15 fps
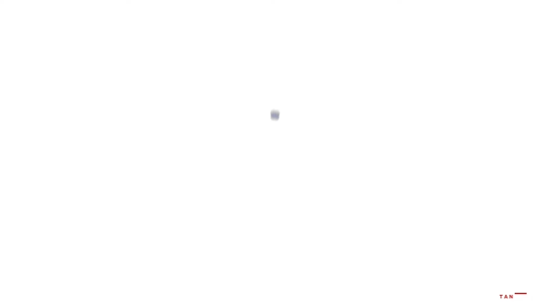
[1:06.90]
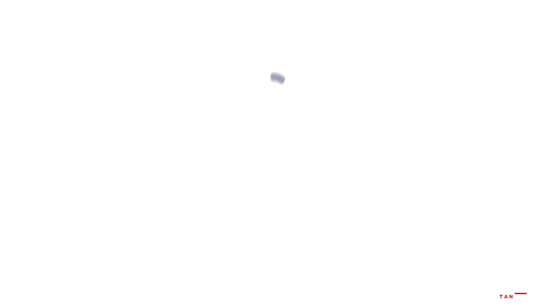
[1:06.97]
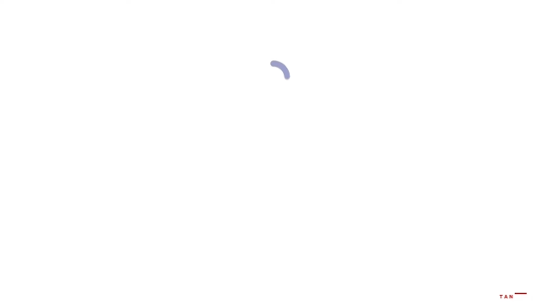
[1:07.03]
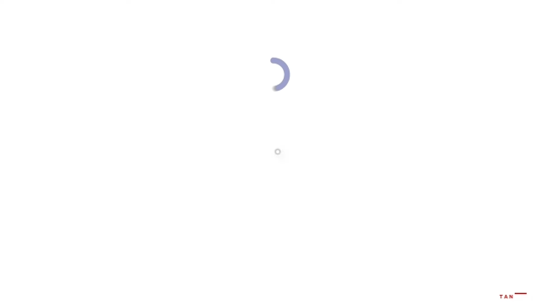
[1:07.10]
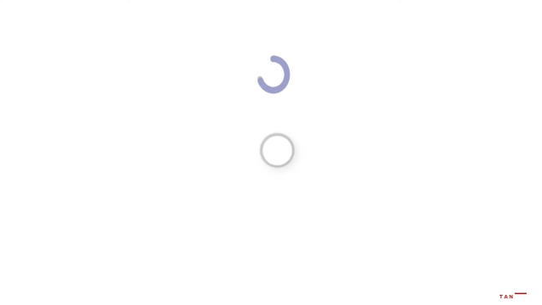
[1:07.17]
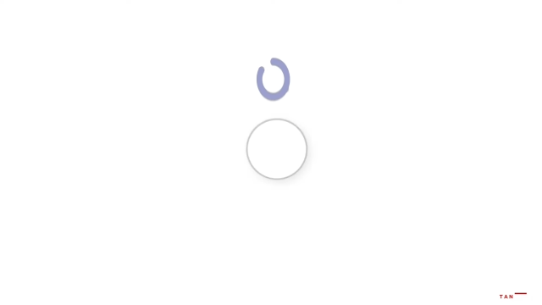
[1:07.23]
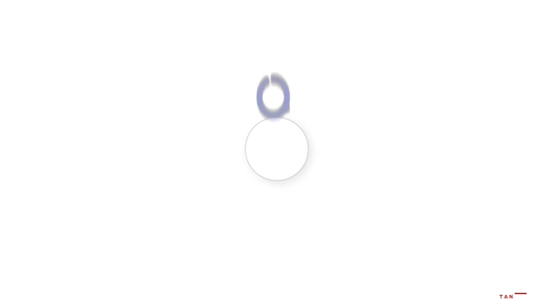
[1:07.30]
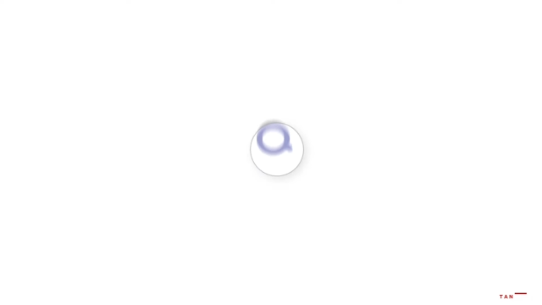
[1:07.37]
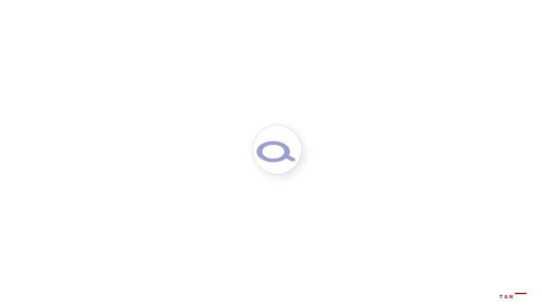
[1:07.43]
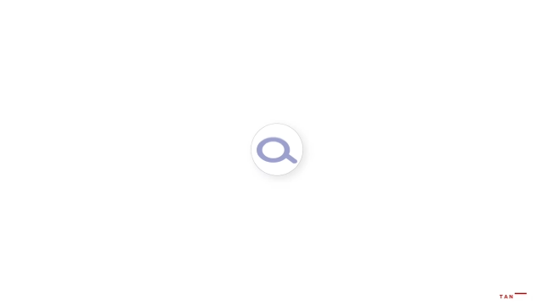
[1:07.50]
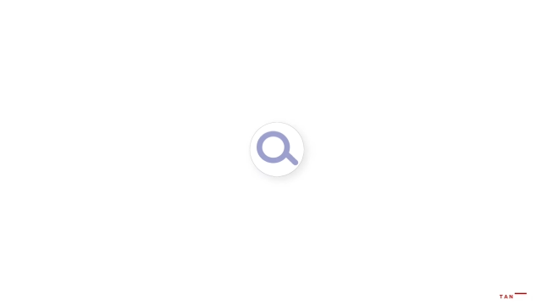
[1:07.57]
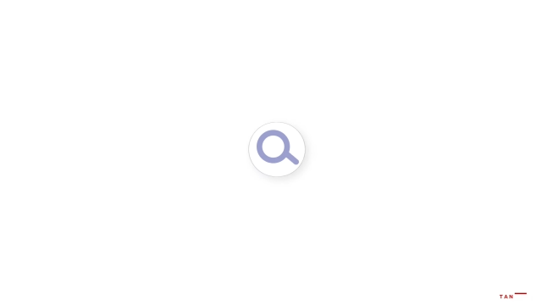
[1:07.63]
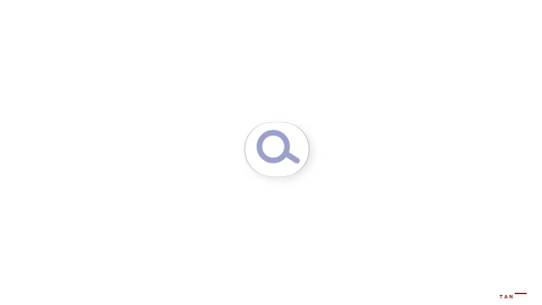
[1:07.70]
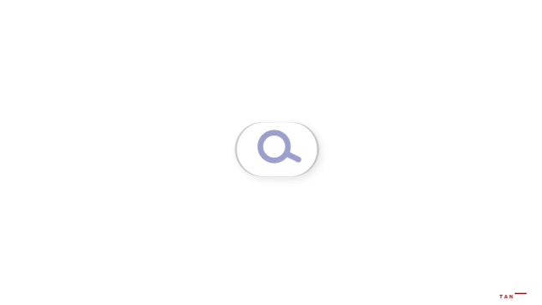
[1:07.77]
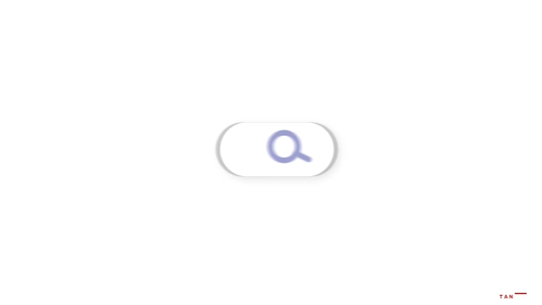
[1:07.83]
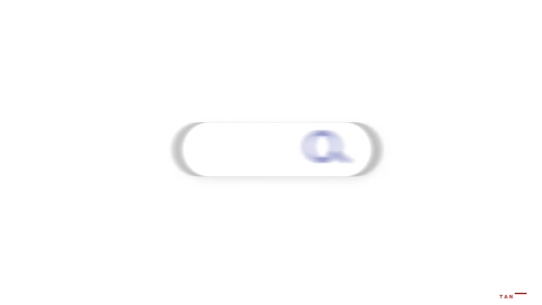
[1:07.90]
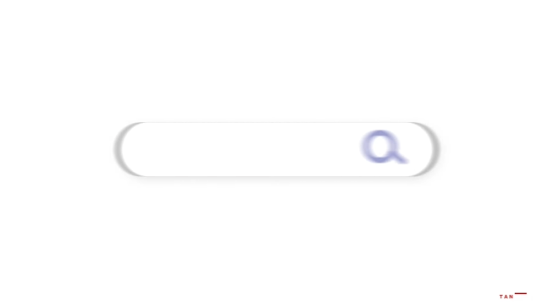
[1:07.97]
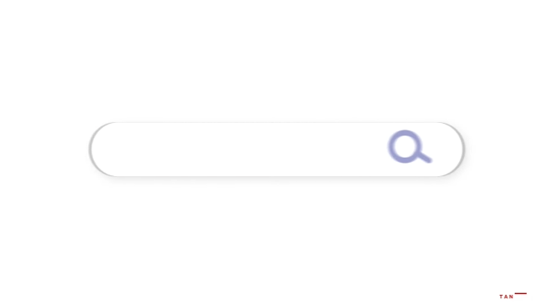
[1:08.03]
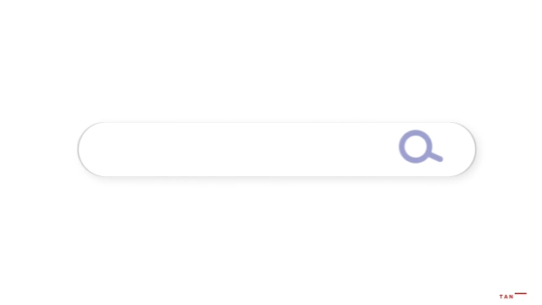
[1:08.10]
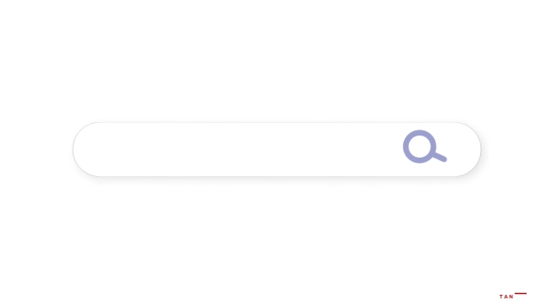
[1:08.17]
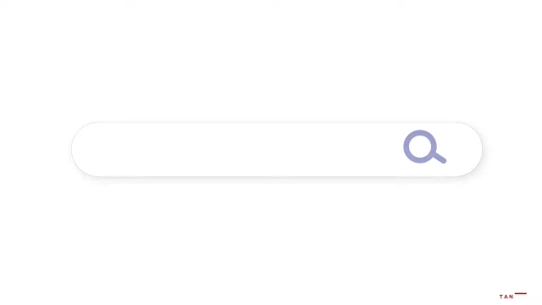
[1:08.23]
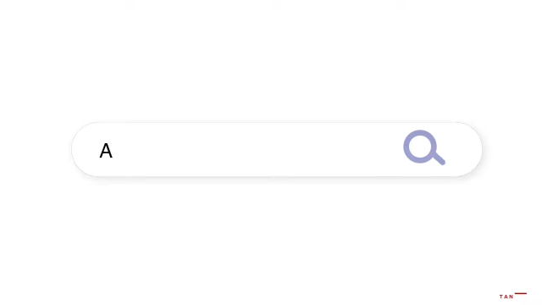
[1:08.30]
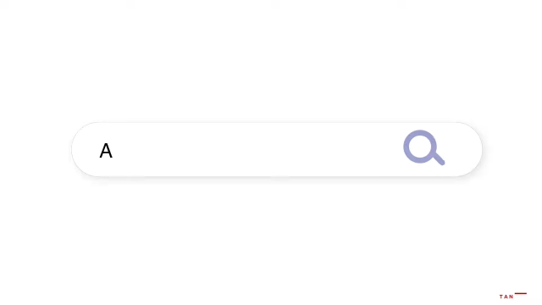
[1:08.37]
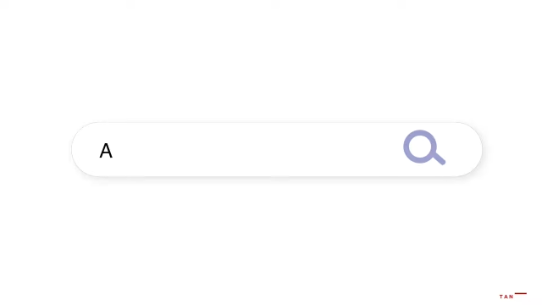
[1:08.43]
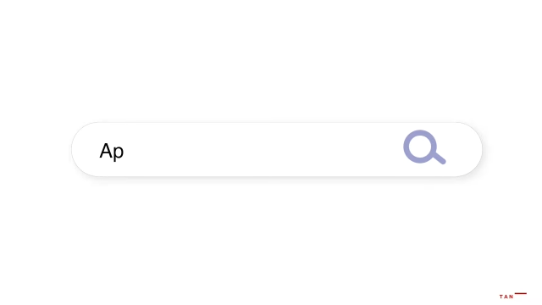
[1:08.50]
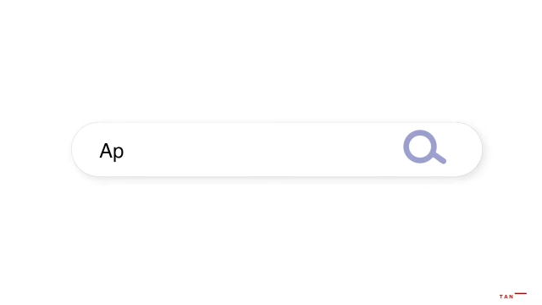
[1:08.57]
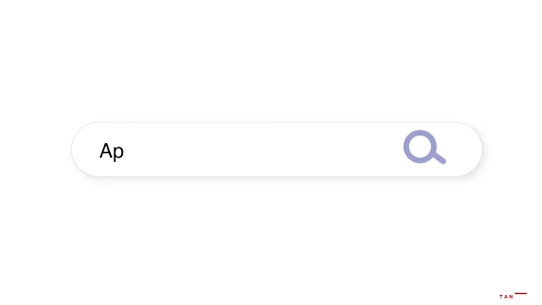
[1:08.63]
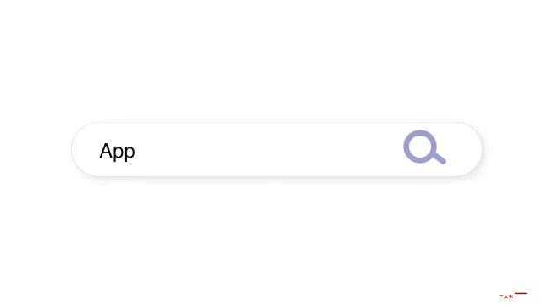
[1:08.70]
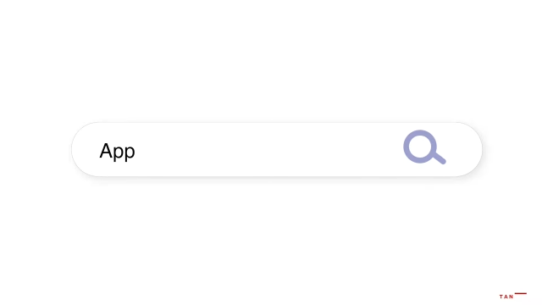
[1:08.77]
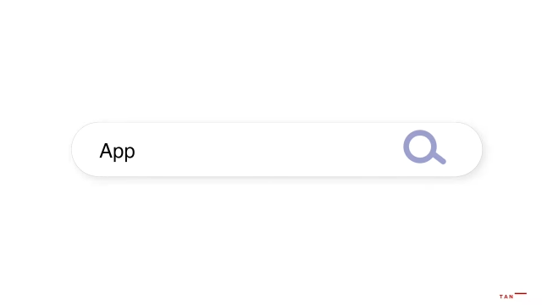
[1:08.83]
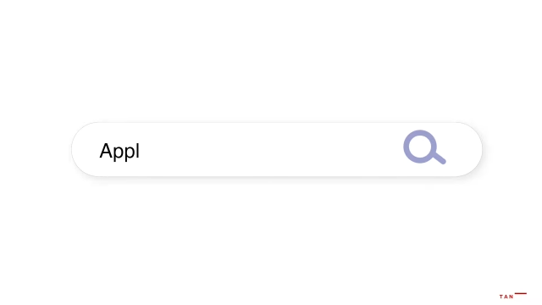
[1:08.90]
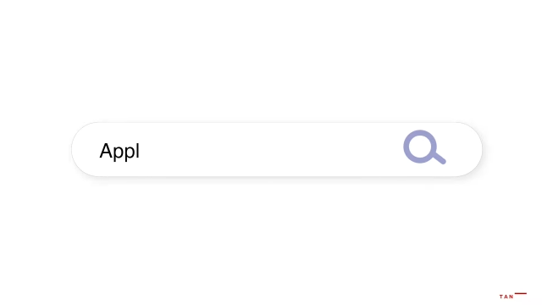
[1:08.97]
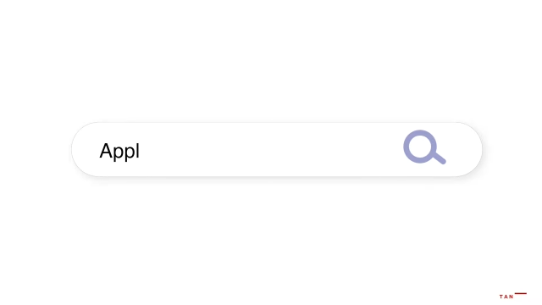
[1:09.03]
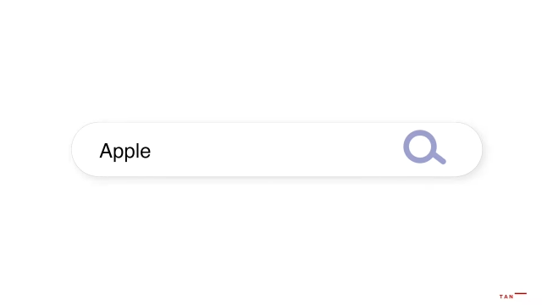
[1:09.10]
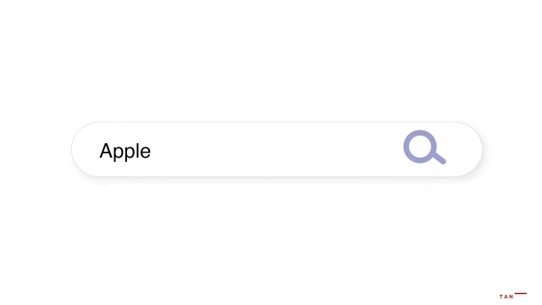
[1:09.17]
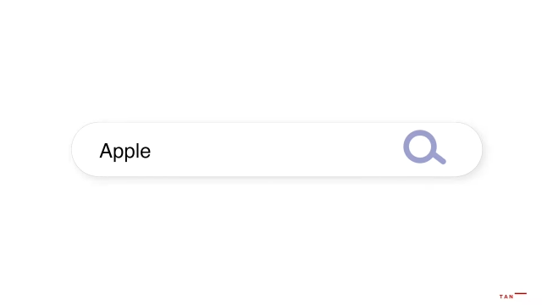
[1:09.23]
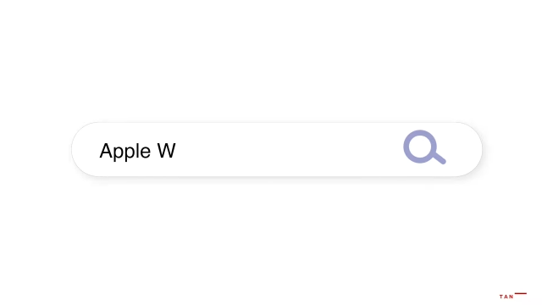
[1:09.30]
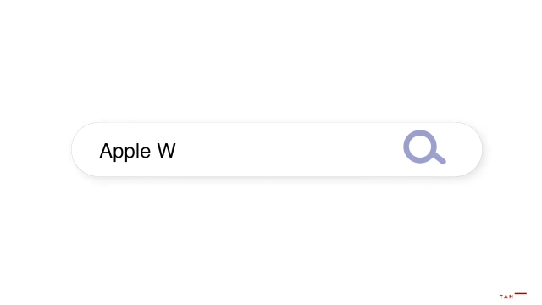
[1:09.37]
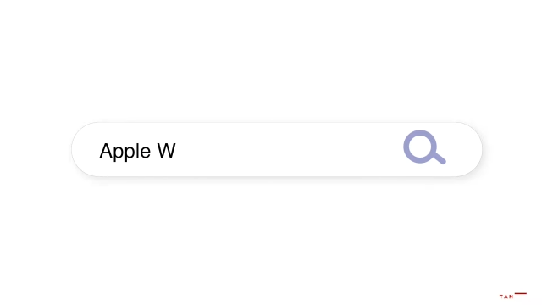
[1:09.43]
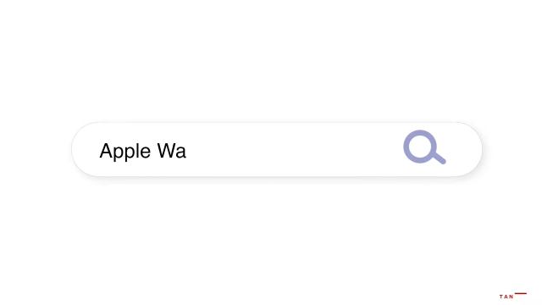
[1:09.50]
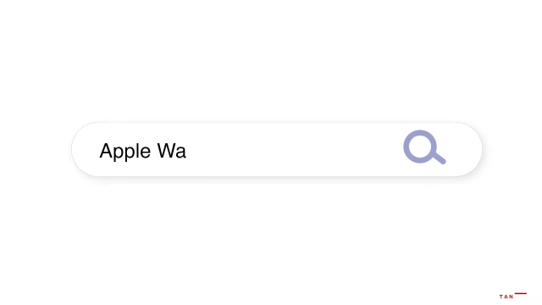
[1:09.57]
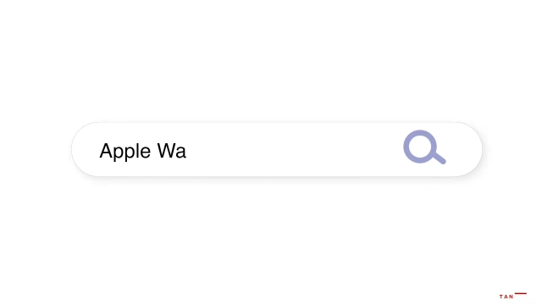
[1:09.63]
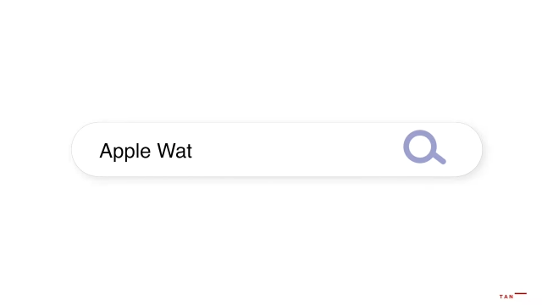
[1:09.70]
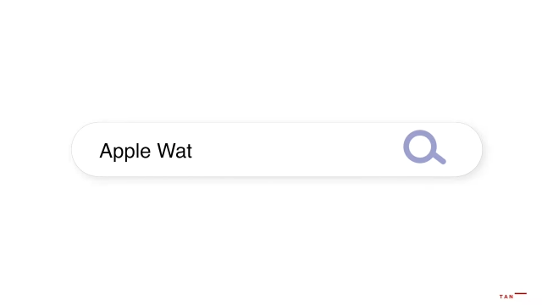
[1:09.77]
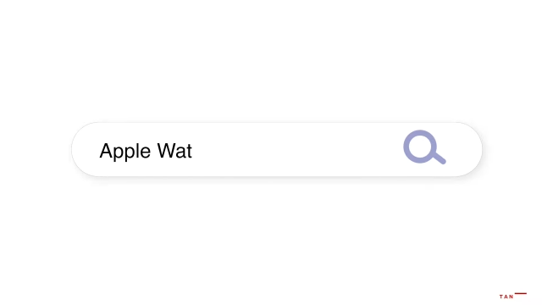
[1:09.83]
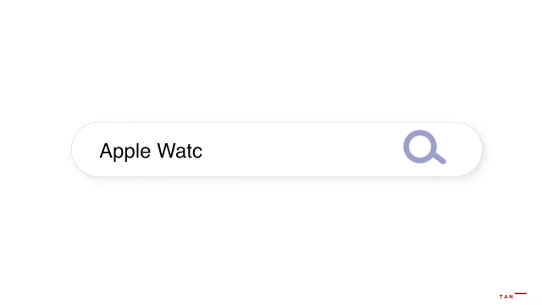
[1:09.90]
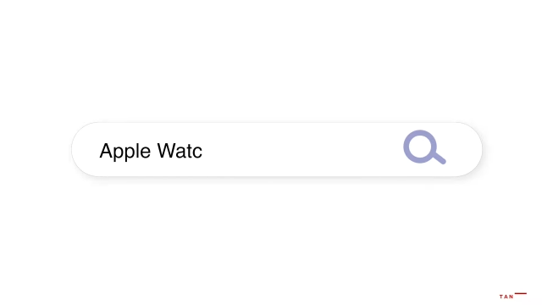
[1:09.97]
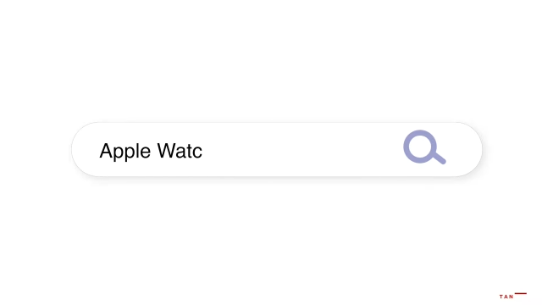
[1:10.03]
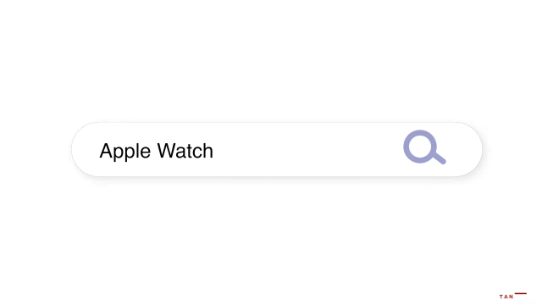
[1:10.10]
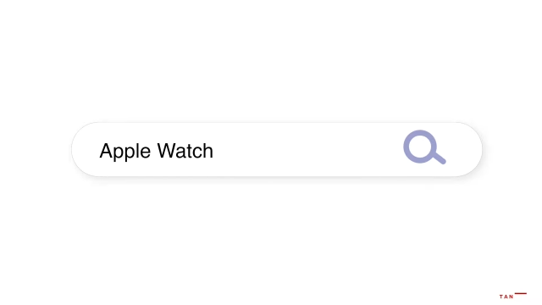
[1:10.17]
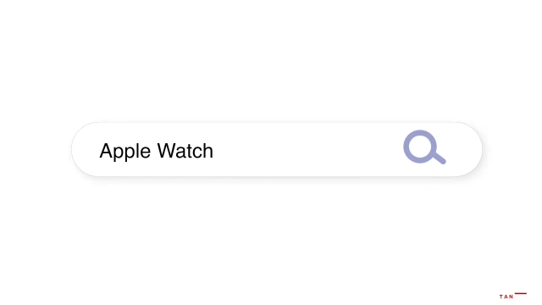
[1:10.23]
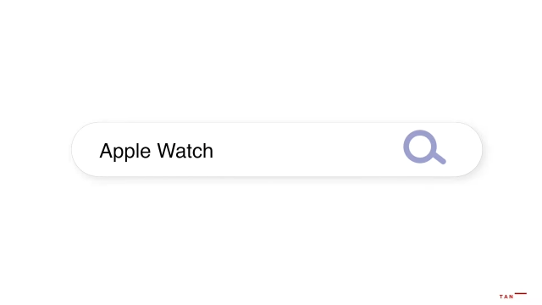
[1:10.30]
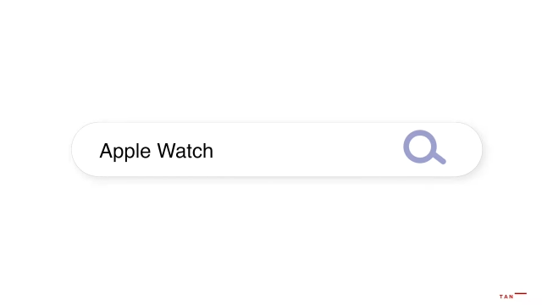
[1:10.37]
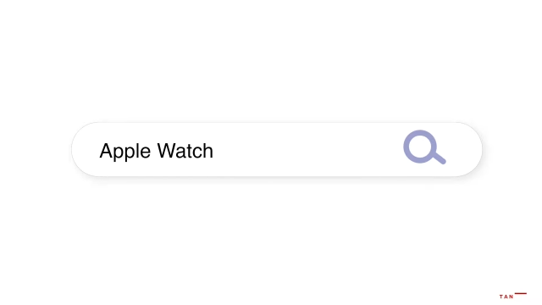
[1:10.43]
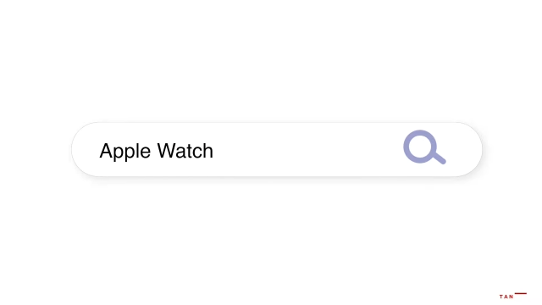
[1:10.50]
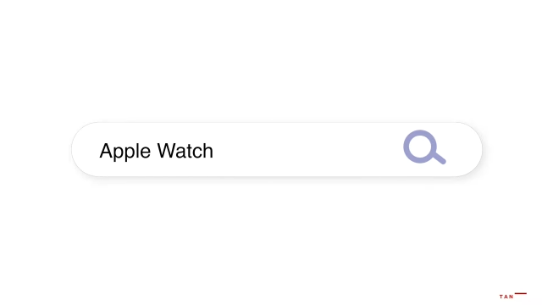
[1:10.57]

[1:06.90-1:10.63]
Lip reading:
(no speaker visible)